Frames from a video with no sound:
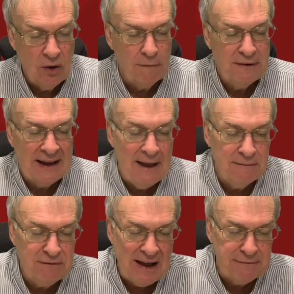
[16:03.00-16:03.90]
don't forget,
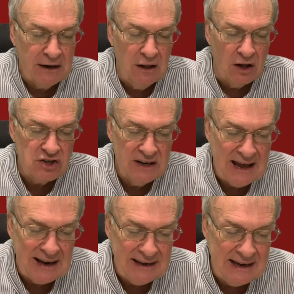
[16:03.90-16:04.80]
5 o'clock
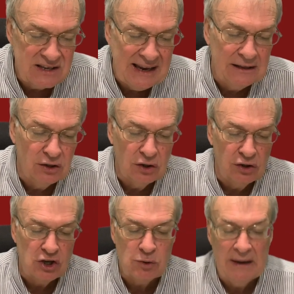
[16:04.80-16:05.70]
tonight, it's England
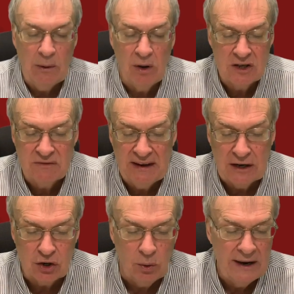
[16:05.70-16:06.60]
under-21s v
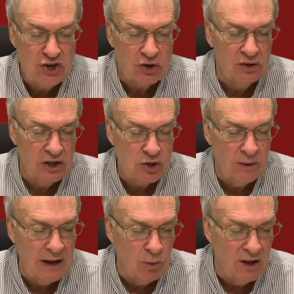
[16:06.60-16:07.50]
Croatia
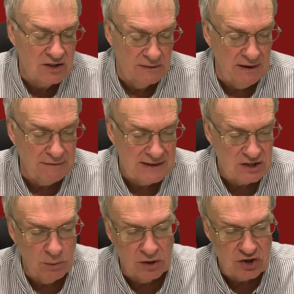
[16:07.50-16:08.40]
under-21s. If you
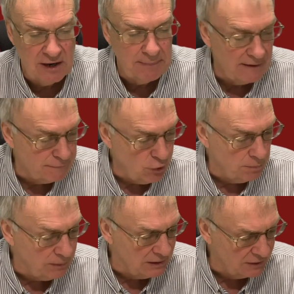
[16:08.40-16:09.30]
fancy watching a bit of
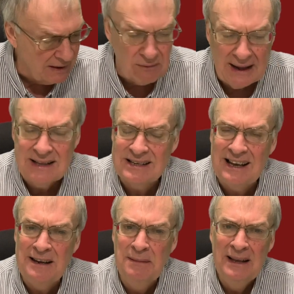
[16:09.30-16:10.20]
football around that
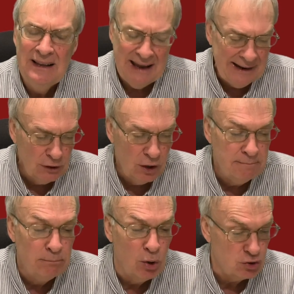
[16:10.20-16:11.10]
time, England
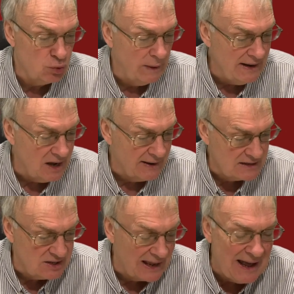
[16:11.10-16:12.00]
must win or
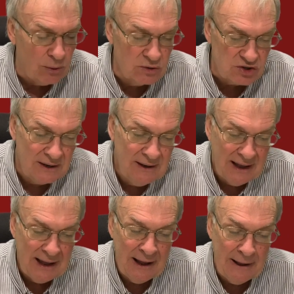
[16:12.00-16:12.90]
else they're out.
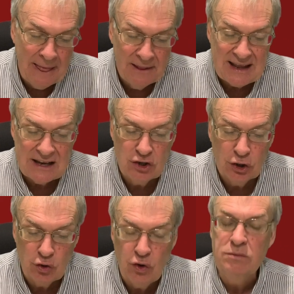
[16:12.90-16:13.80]
That's the
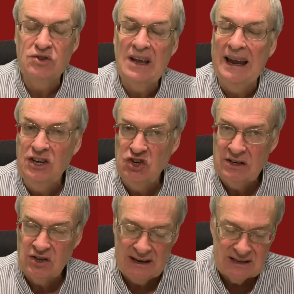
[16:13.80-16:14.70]
group
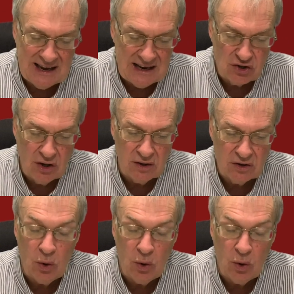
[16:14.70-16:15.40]
stages. It's not